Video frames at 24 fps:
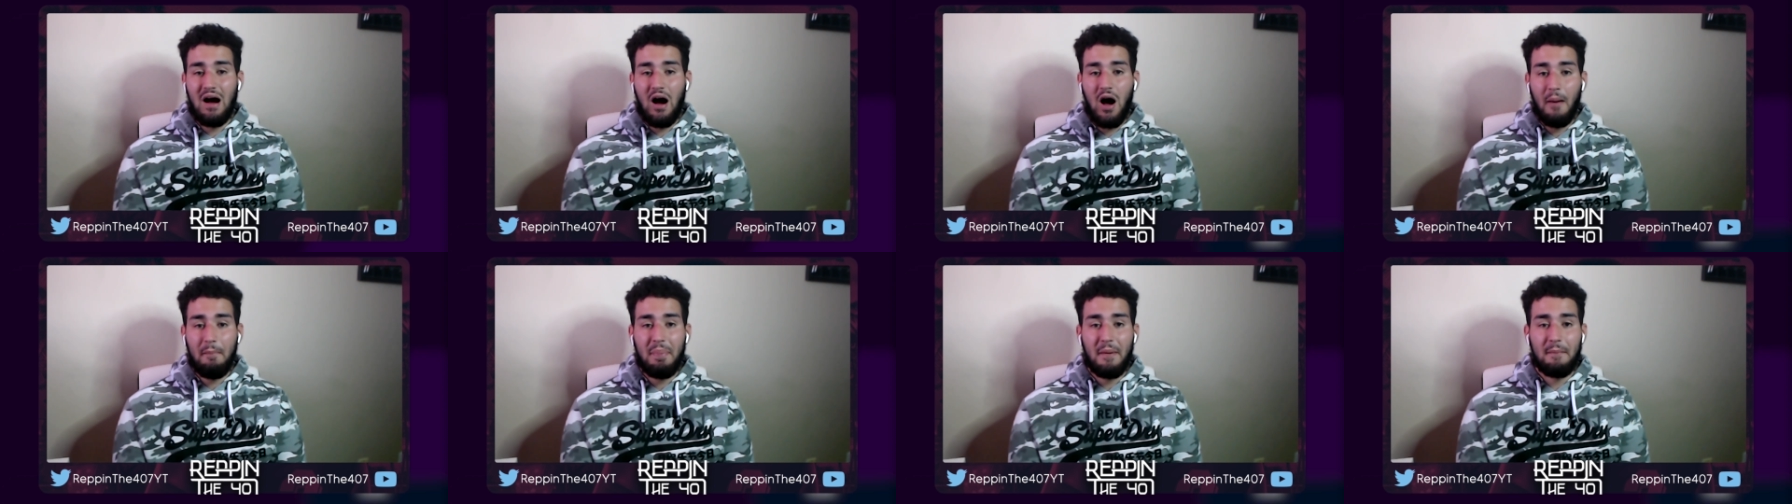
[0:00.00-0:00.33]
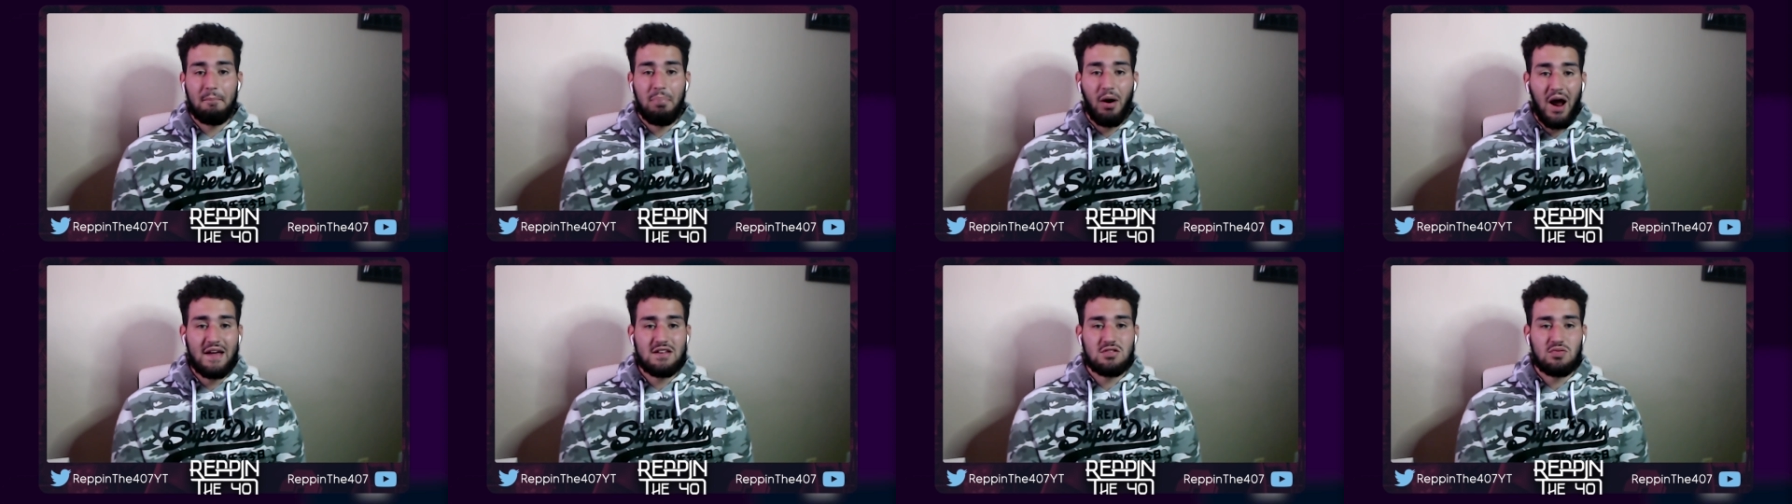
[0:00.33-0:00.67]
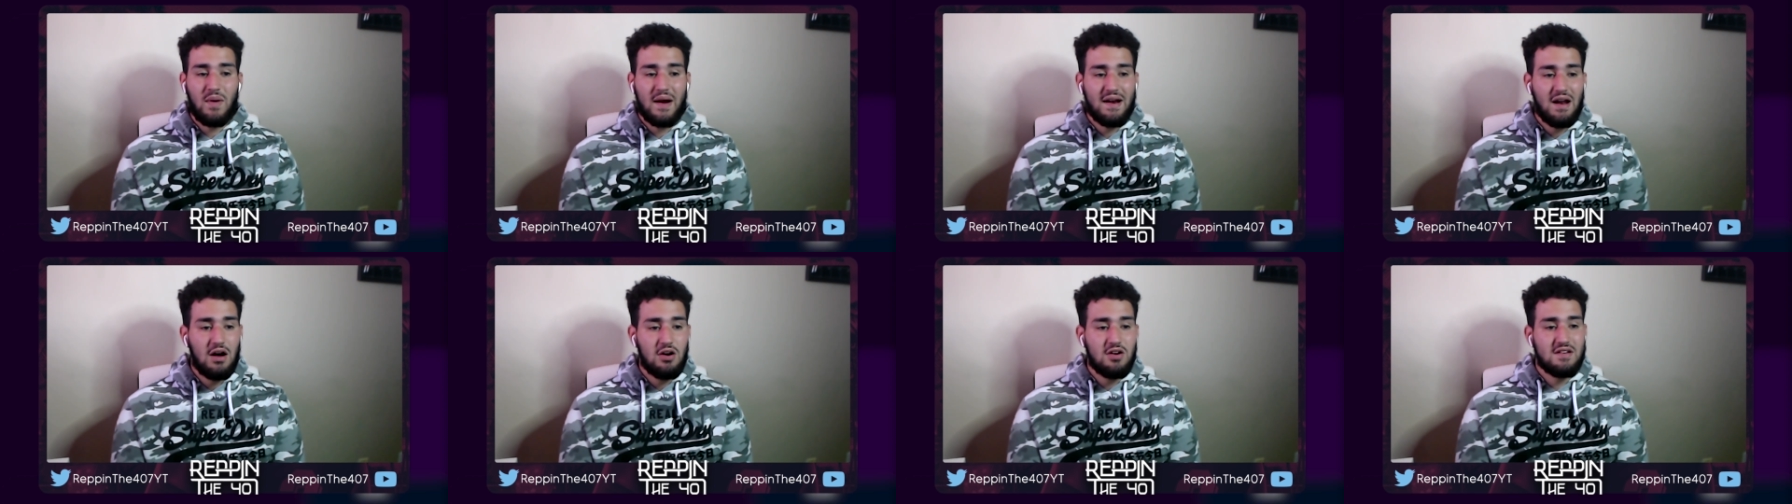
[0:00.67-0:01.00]
up in price
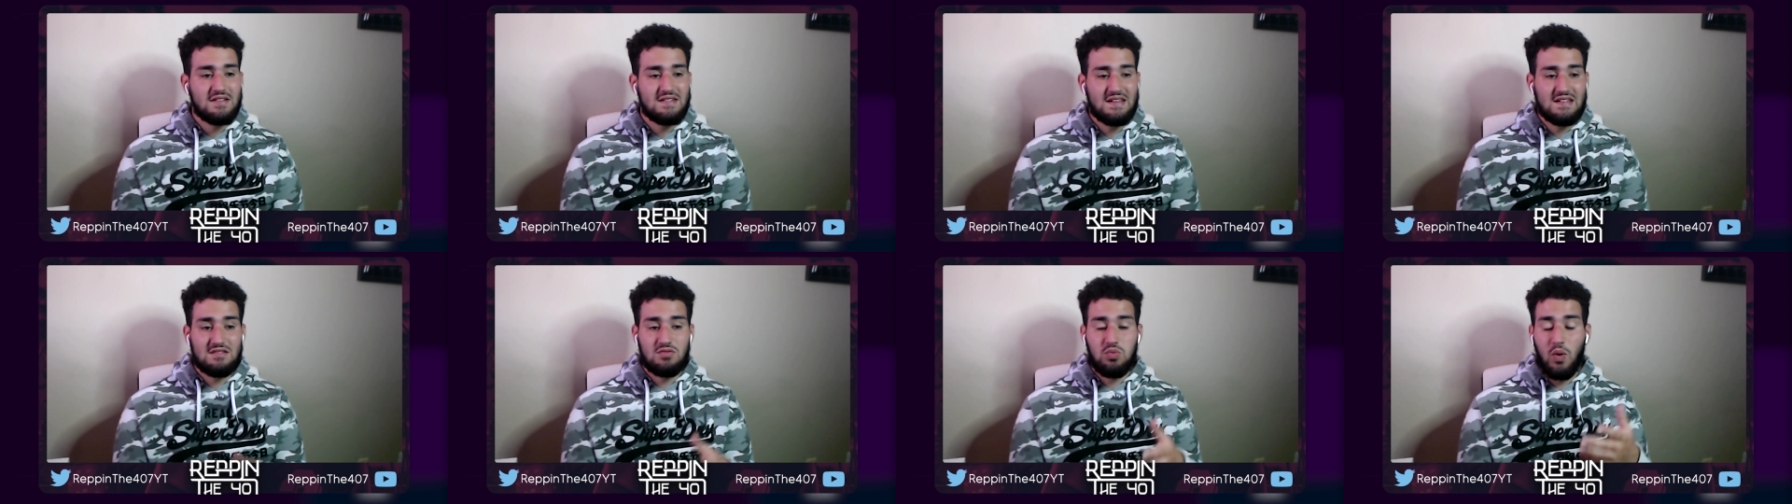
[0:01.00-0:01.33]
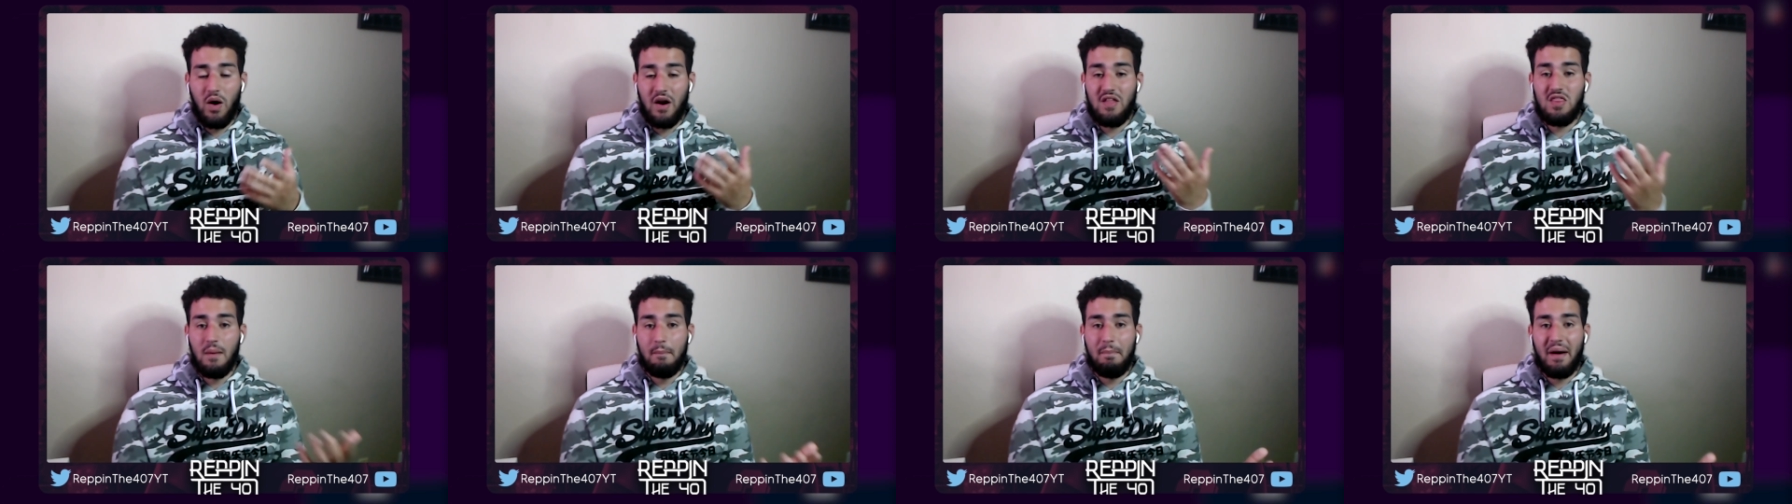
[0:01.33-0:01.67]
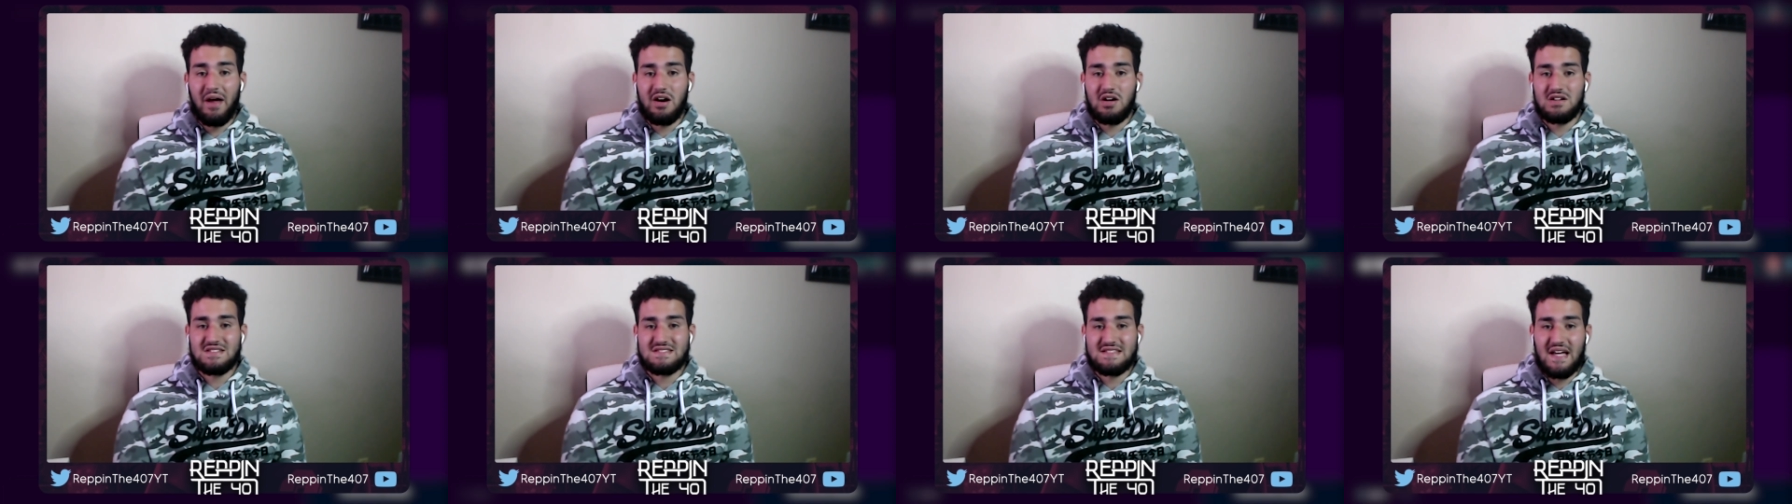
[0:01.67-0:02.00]
right now because he's one of the
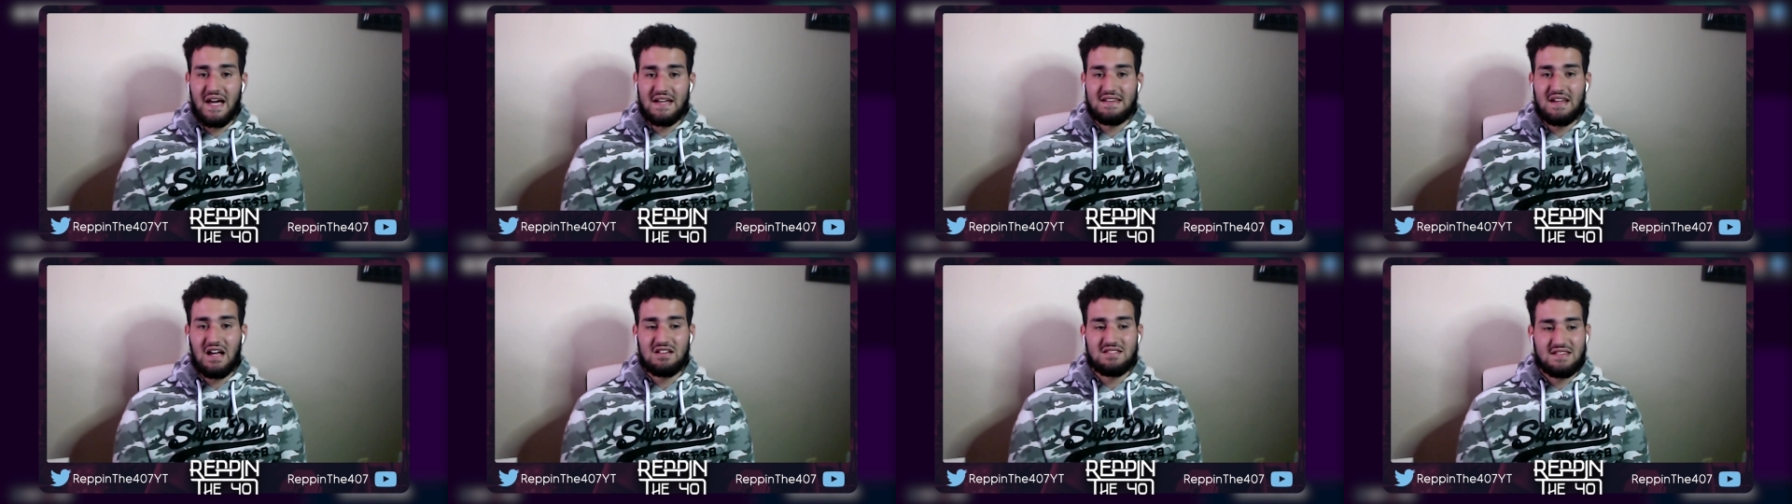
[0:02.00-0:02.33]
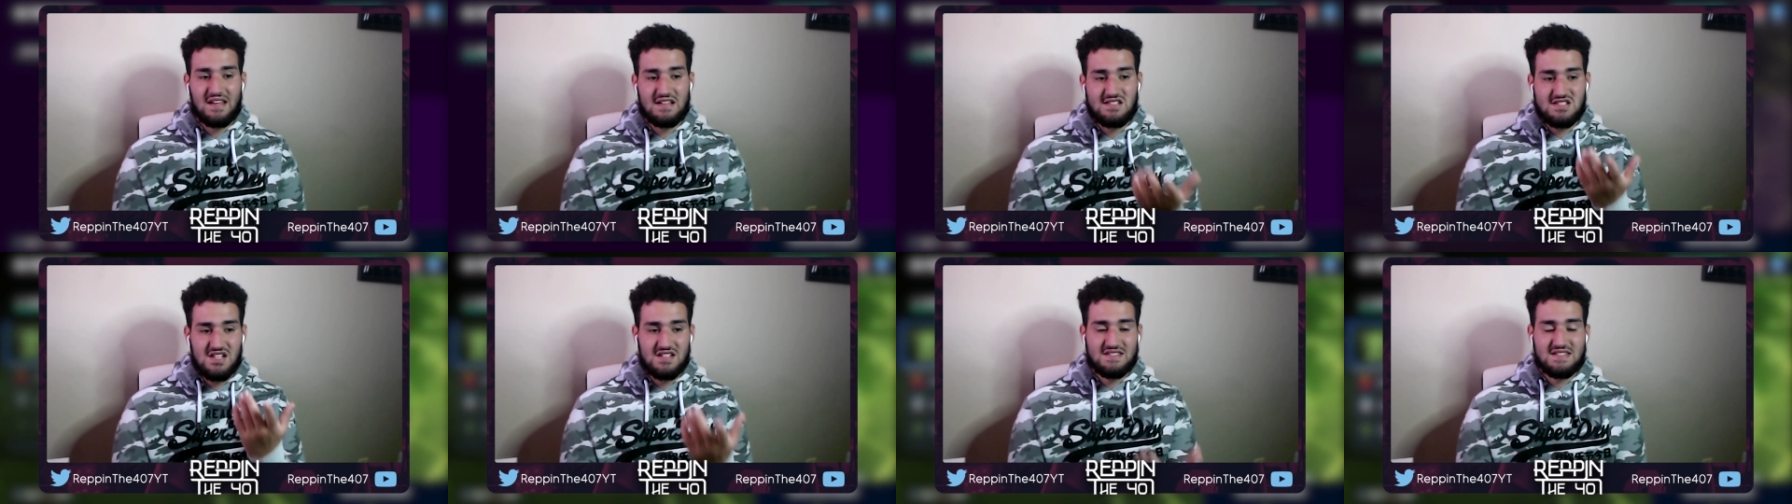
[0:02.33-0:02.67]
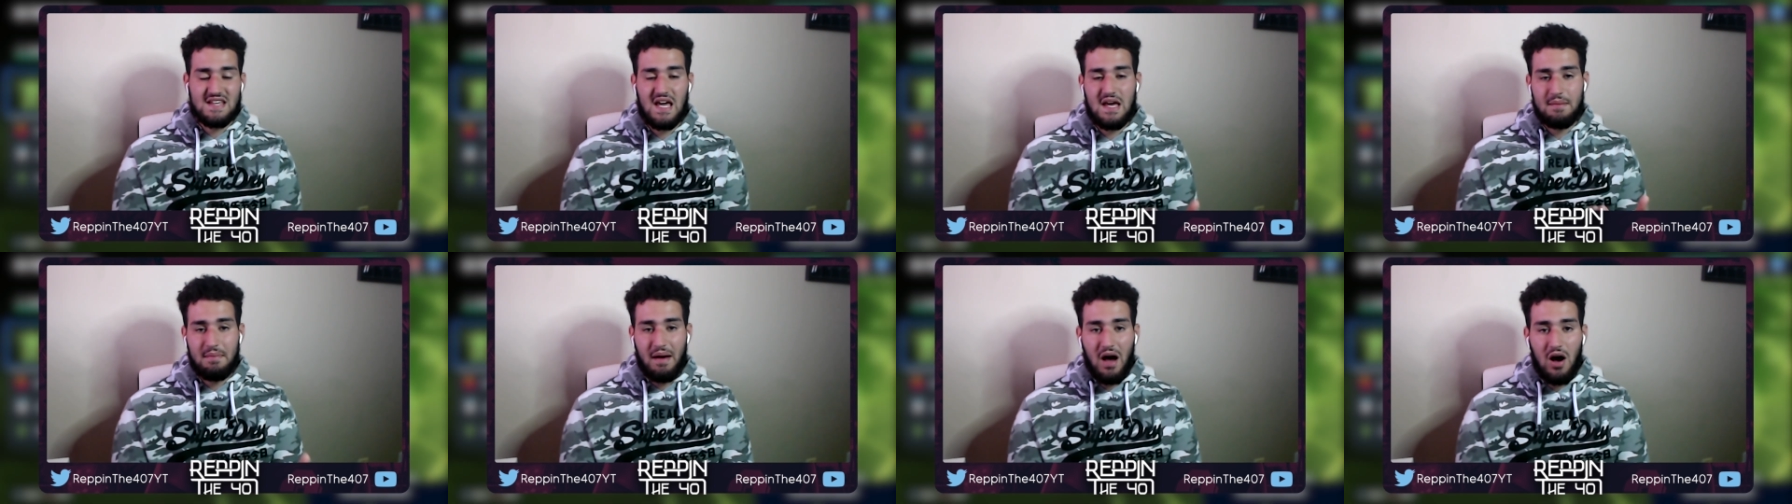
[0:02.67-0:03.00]
better standouts that just
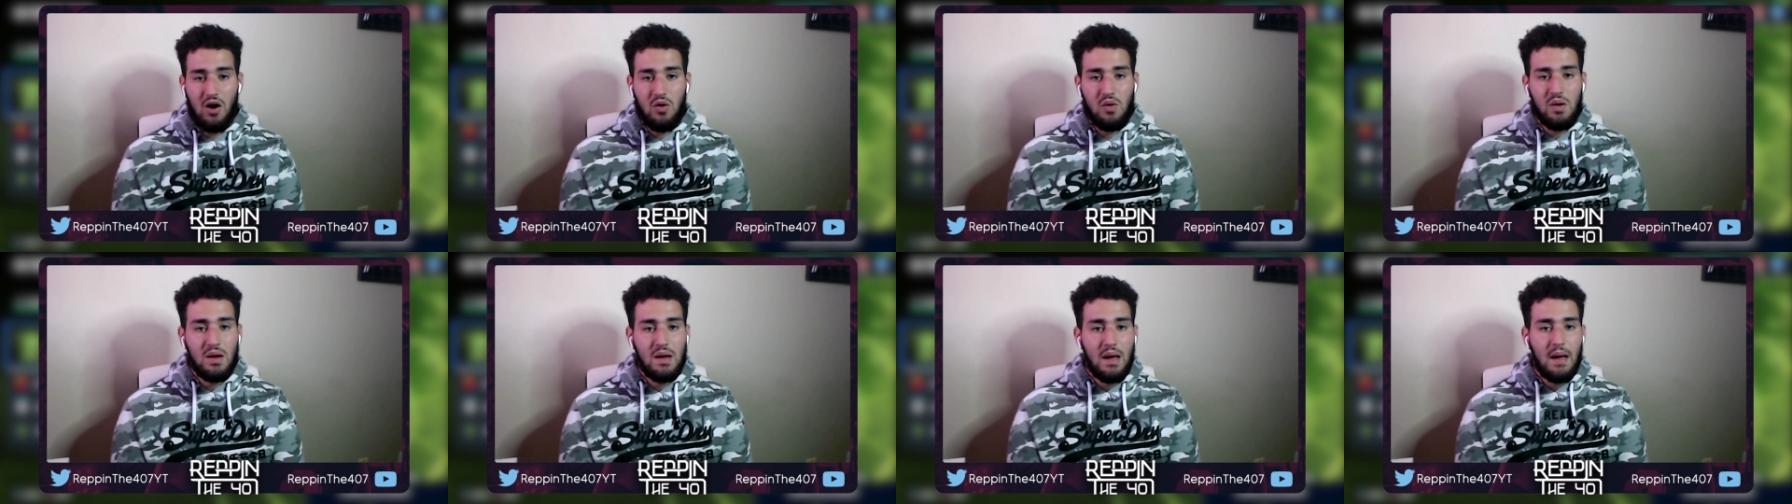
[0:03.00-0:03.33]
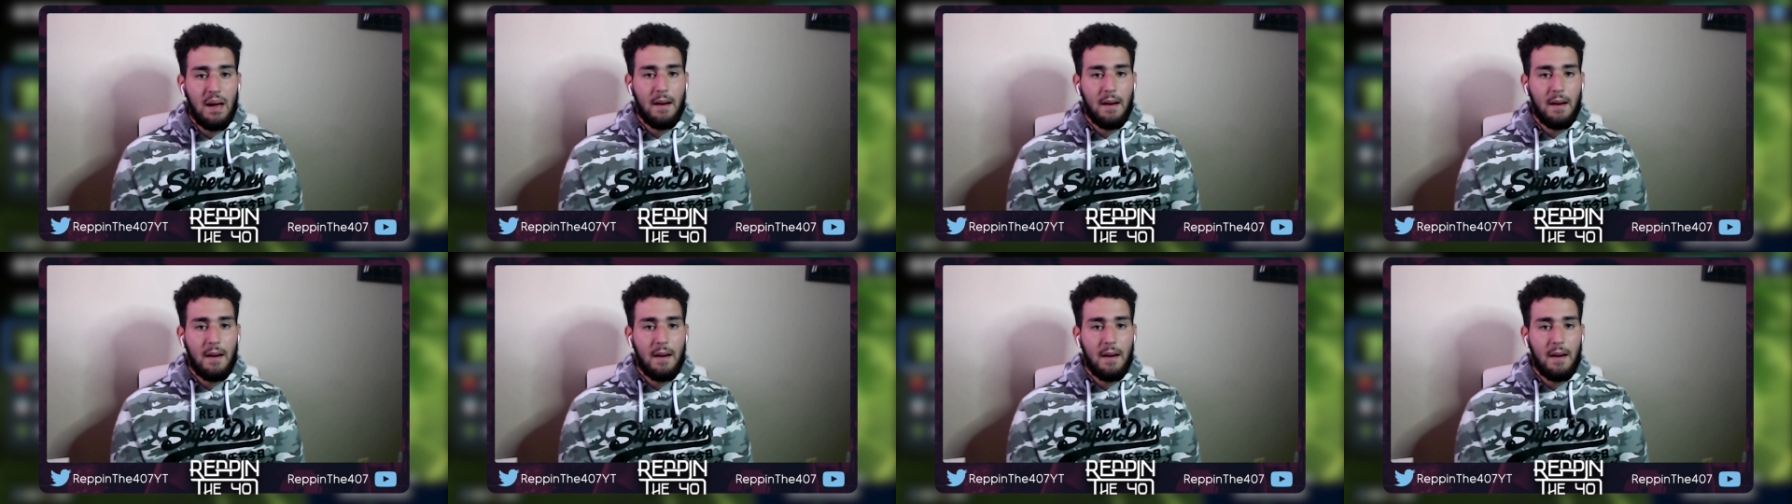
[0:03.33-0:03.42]
came out.